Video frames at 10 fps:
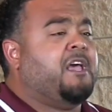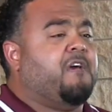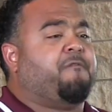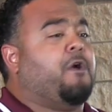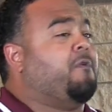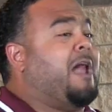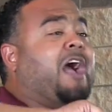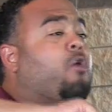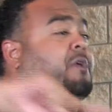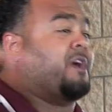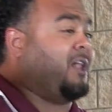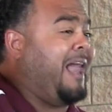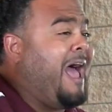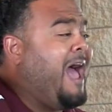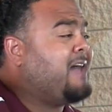If they're not going to
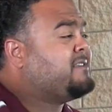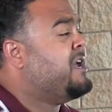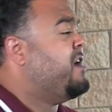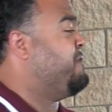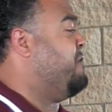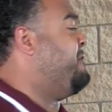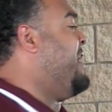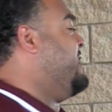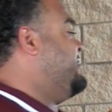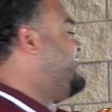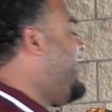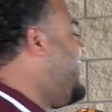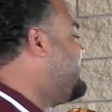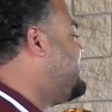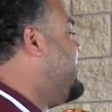class, if they're failing
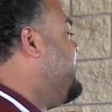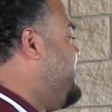tests,